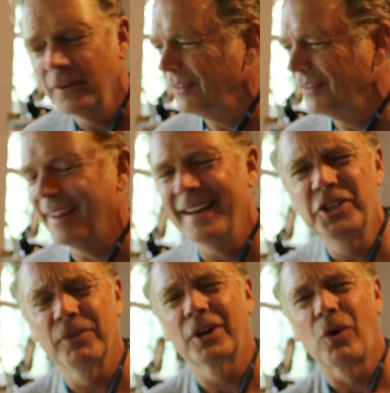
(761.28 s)
Not
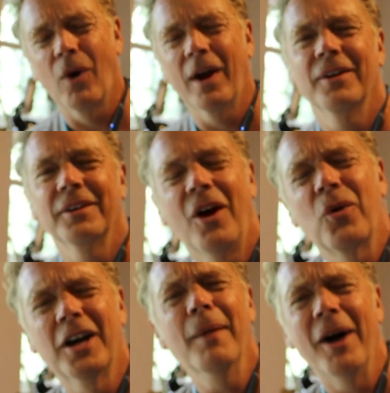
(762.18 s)
Age of Aquarius. Oh,
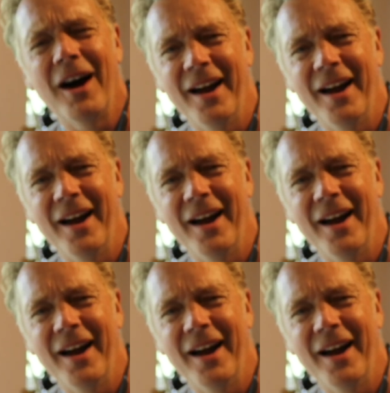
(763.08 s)
come on.